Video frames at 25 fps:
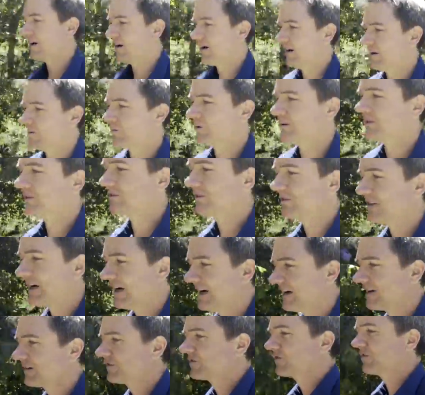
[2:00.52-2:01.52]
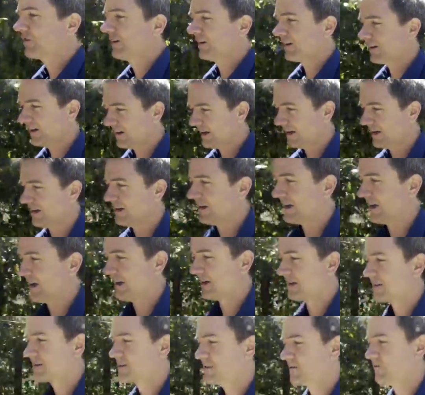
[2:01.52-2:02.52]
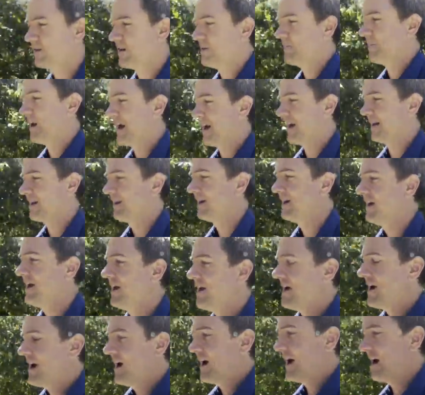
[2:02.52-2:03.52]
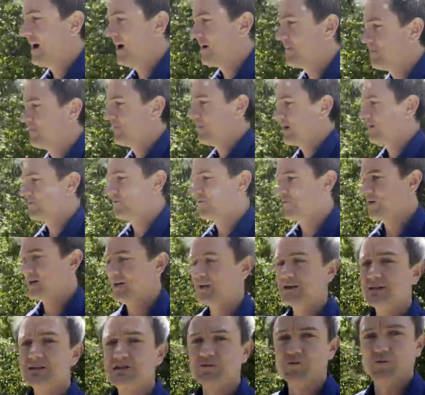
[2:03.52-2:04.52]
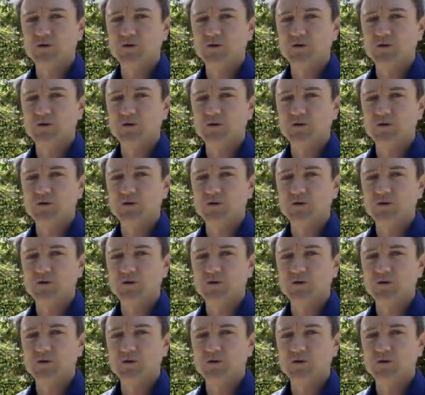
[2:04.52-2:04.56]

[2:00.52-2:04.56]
I was still in severe pain. My fingers